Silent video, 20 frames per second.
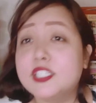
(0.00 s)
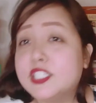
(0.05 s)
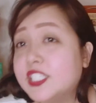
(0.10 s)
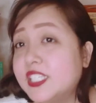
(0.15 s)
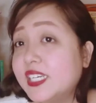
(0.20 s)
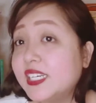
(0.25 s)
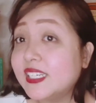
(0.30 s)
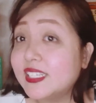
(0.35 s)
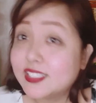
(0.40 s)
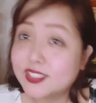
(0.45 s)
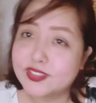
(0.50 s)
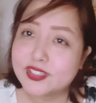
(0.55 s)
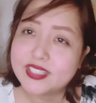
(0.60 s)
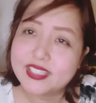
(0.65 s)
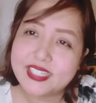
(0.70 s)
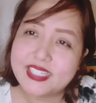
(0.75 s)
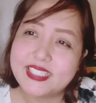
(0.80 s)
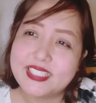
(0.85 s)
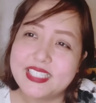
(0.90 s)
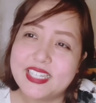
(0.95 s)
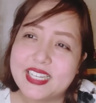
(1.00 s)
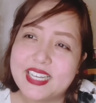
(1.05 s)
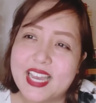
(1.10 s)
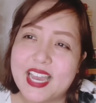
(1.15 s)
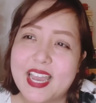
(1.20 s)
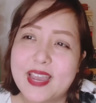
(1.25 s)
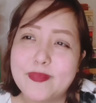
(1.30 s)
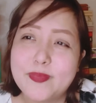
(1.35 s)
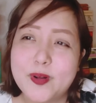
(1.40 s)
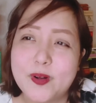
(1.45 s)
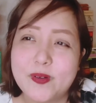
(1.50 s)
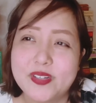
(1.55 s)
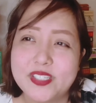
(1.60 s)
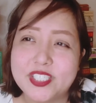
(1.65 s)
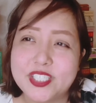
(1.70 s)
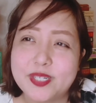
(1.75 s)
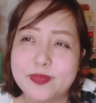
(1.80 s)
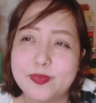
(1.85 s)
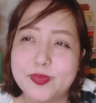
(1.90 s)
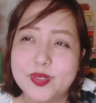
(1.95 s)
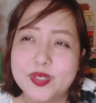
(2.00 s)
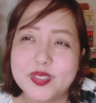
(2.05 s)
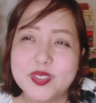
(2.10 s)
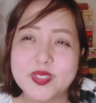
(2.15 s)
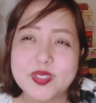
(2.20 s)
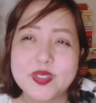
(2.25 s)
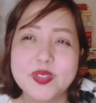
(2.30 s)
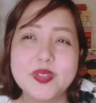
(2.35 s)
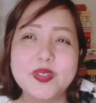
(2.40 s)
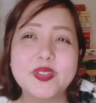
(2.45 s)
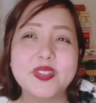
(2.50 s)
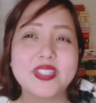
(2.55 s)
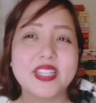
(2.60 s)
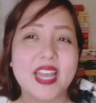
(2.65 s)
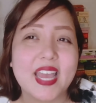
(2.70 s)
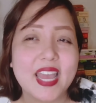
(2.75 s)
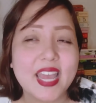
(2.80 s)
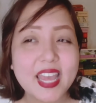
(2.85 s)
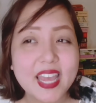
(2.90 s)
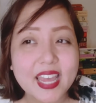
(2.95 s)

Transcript: She is releasing a poetry book soon,